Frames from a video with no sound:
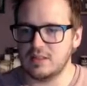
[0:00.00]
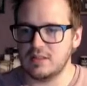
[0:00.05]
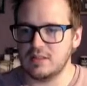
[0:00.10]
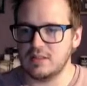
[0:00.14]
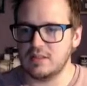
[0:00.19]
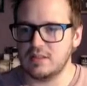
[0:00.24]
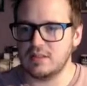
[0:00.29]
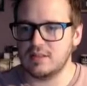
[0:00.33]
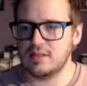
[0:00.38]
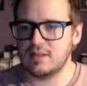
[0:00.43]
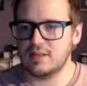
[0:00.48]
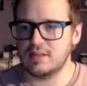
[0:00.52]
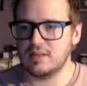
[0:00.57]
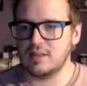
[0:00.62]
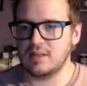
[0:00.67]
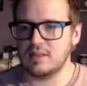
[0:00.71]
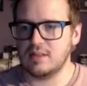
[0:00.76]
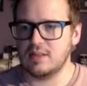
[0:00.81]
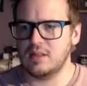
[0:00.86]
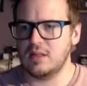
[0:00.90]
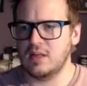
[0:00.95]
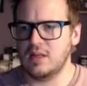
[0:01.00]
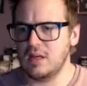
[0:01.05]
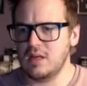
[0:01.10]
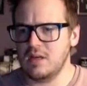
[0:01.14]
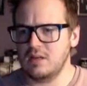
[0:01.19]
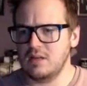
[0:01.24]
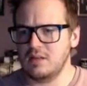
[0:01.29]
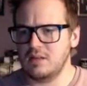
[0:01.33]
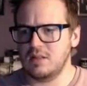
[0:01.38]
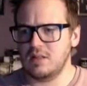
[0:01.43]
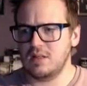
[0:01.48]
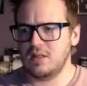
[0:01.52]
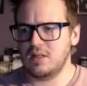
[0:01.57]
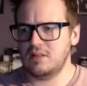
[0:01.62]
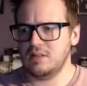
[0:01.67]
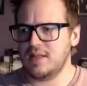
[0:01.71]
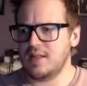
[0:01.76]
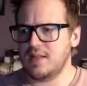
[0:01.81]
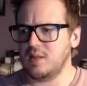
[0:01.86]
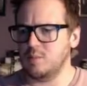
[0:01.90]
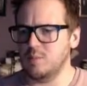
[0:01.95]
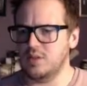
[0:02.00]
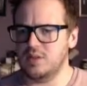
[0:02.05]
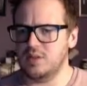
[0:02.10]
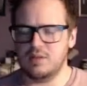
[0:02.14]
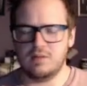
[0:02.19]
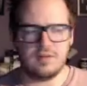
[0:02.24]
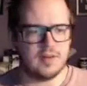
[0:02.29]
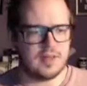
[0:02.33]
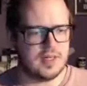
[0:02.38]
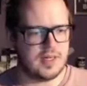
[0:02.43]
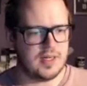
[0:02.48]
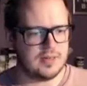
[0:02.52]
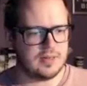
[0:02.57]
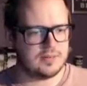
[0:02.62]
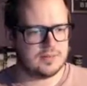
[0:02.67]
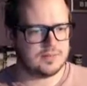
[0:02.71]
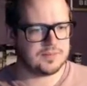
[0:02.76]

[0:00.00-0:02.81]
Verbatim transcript: Uh, that'll be good for now.